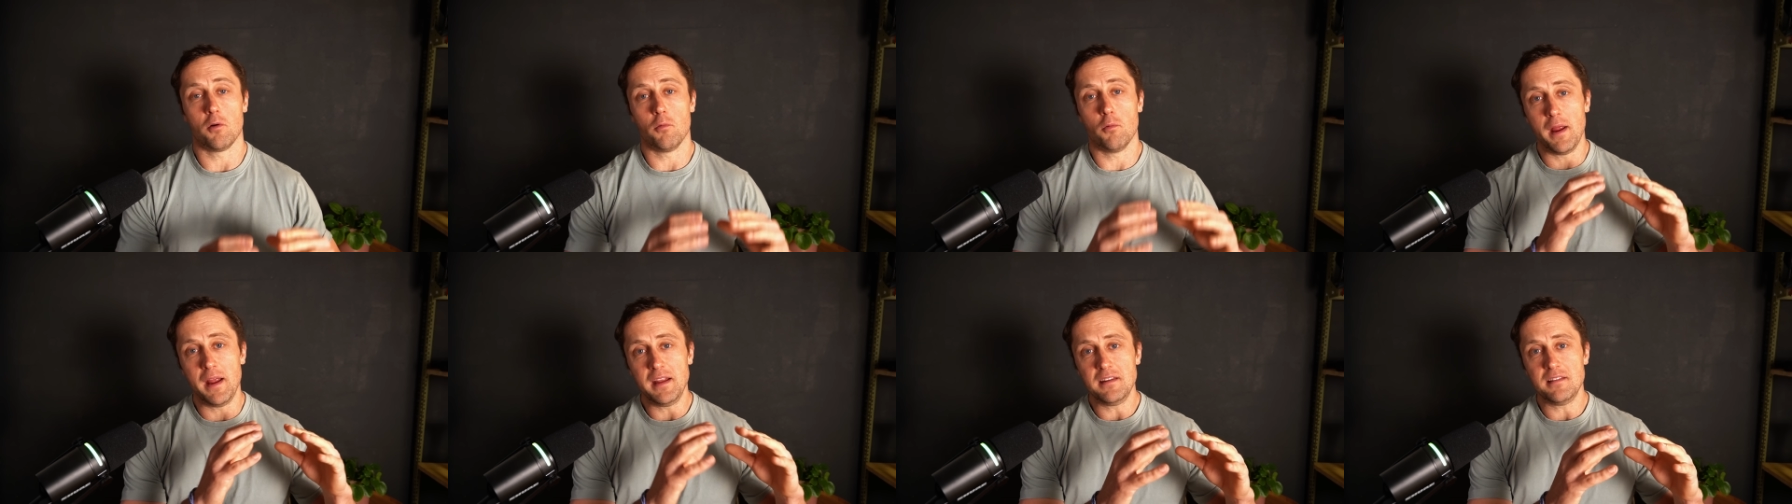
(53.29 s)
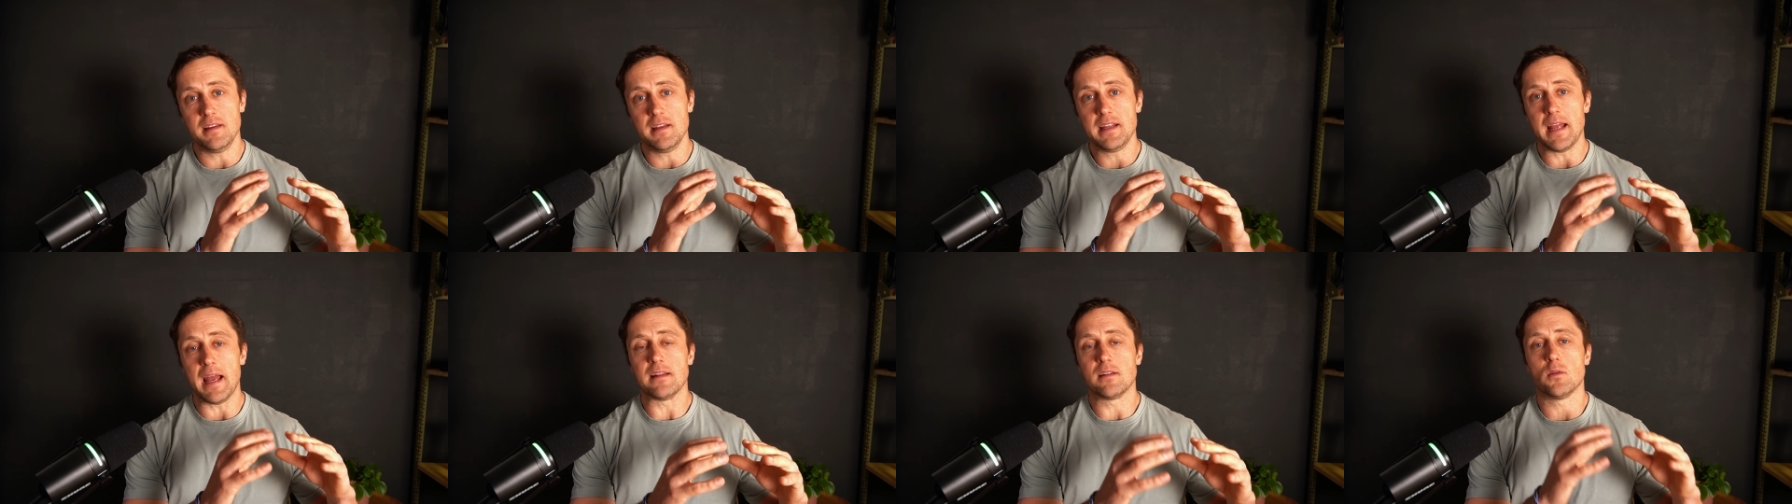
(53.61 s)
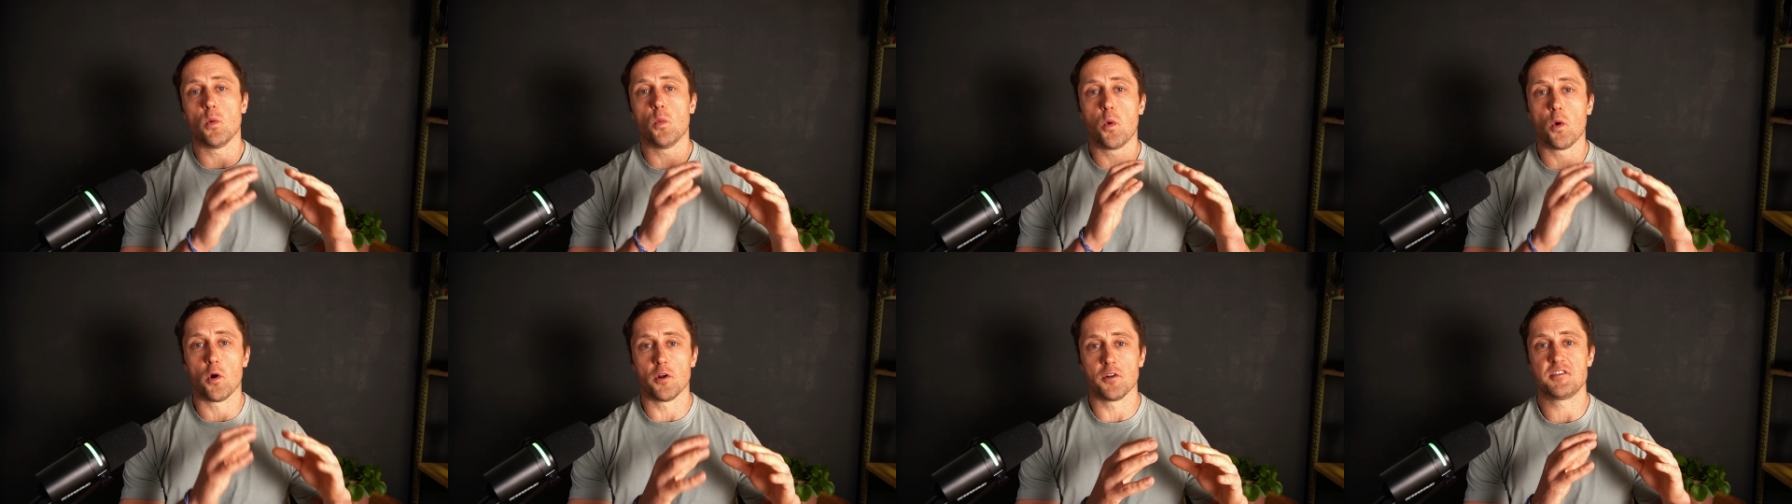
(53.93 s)
racing at
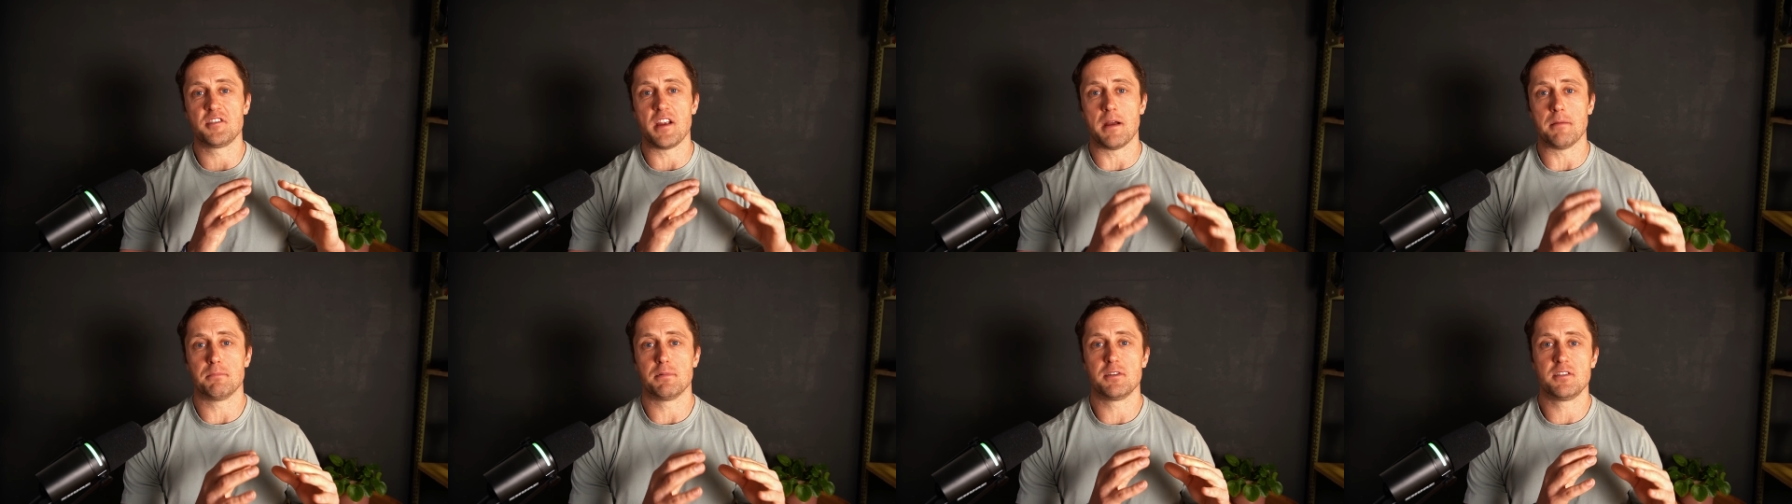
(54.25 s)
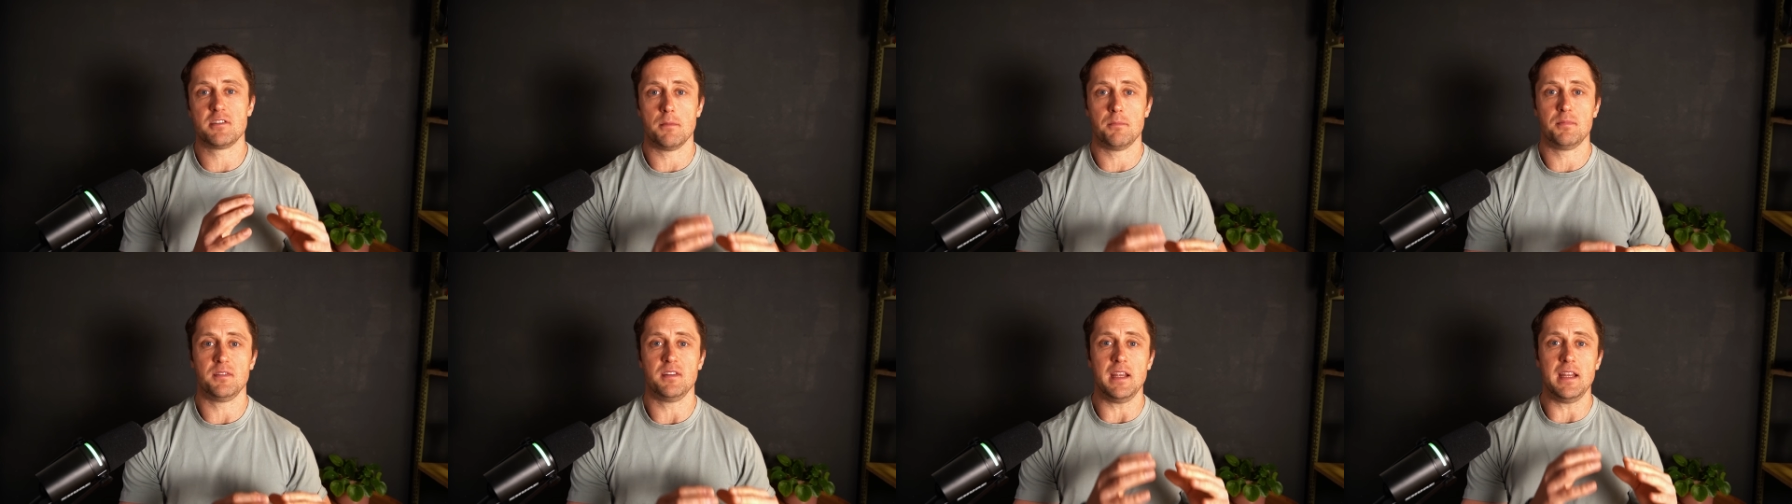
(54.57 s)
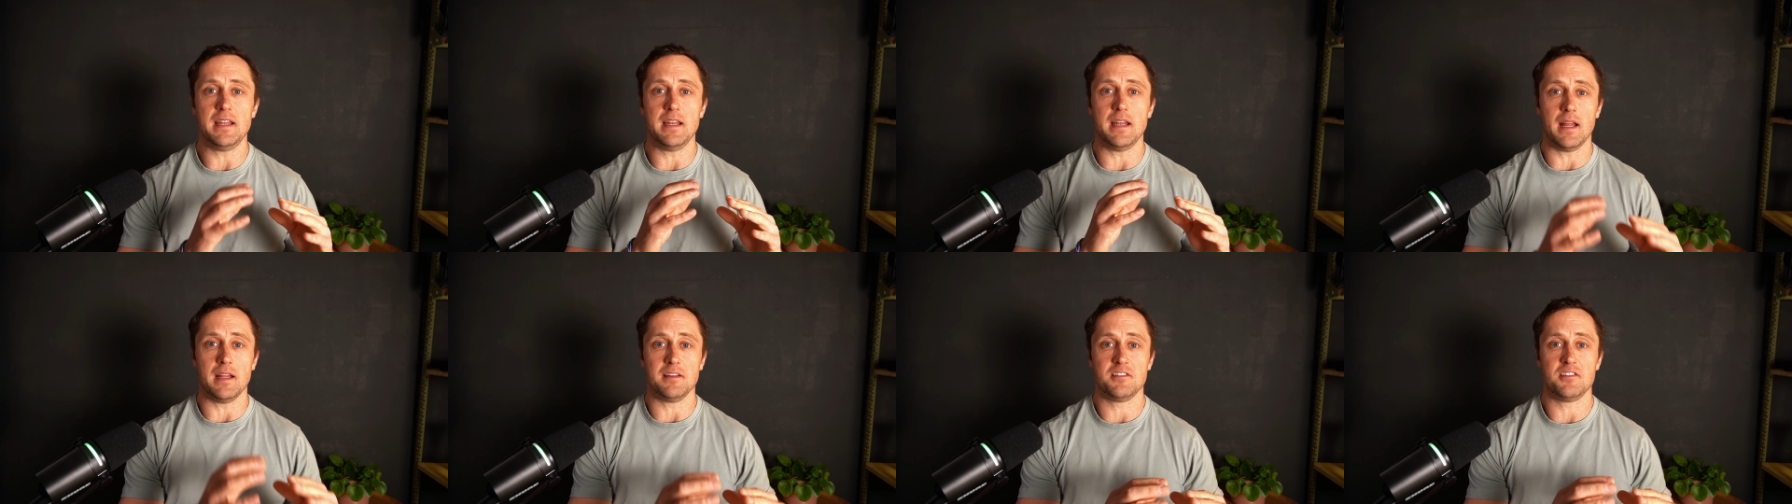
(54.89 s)
the World Championships
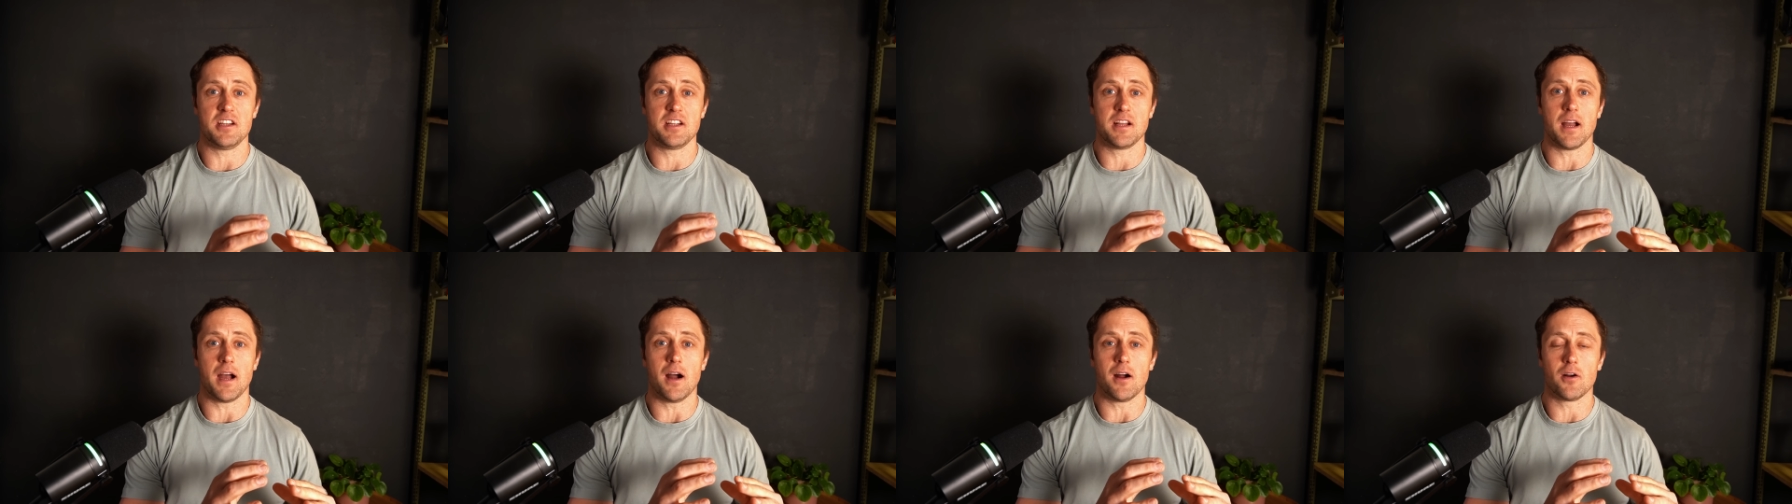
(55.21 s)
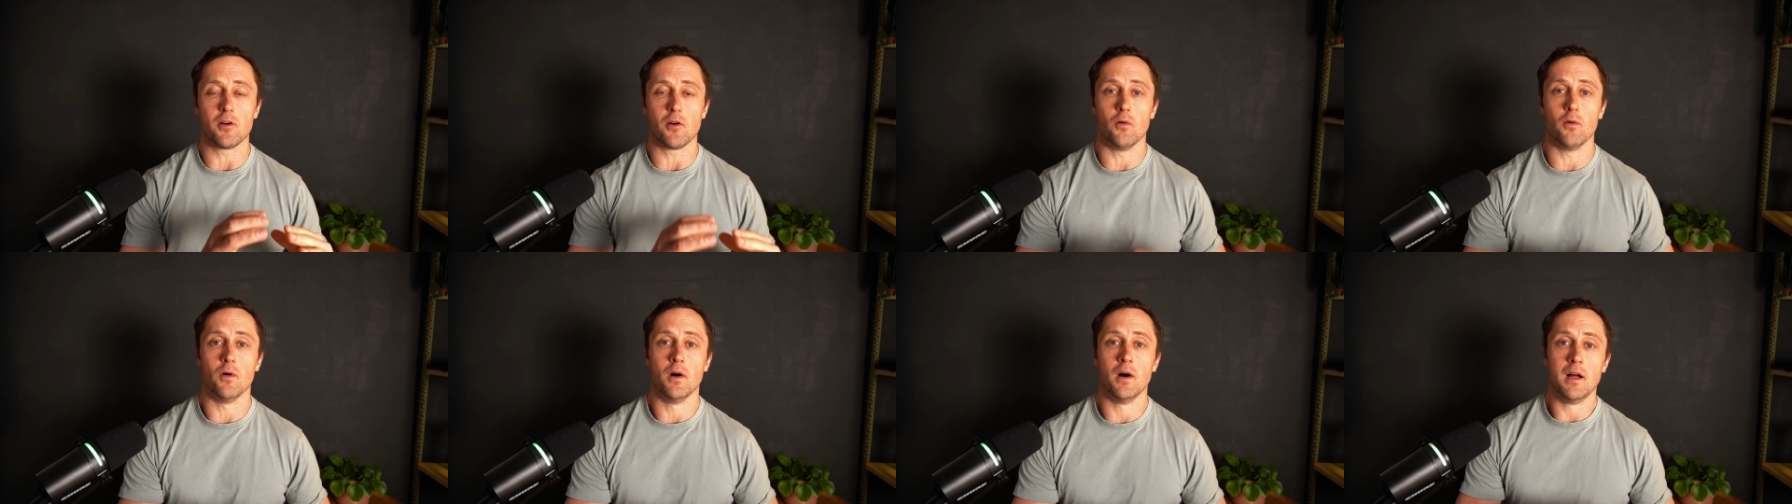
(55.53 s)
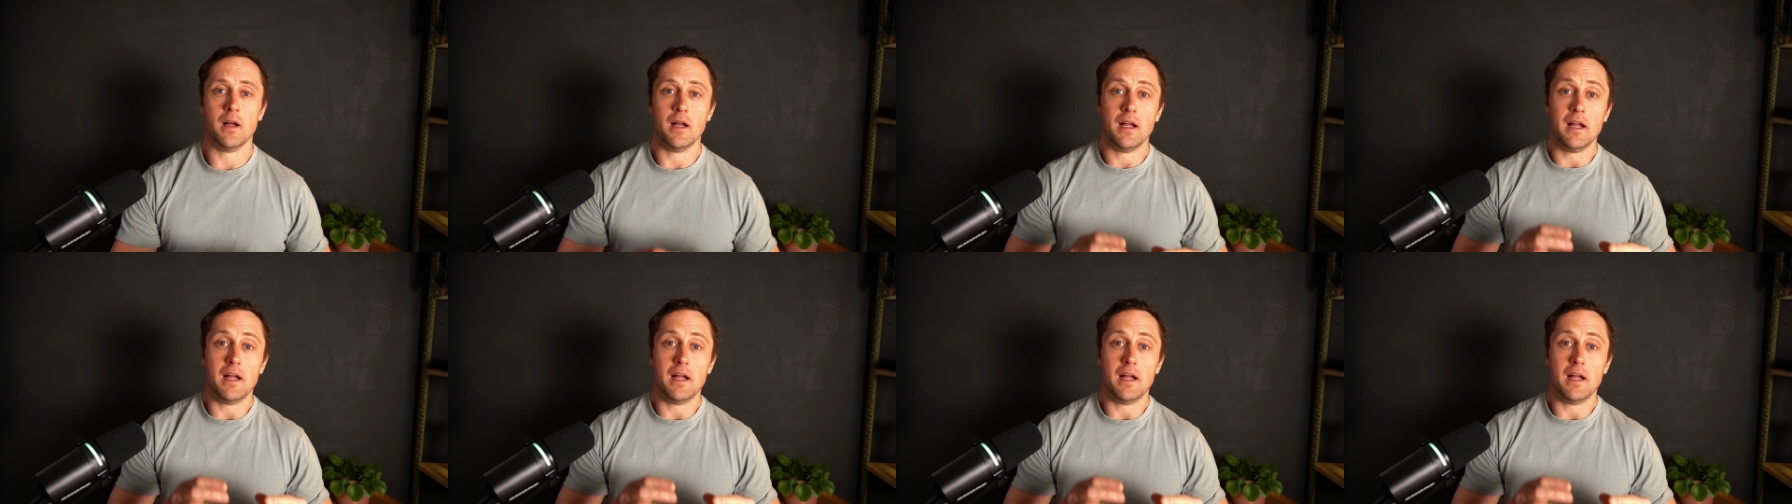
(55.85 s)
in Chicago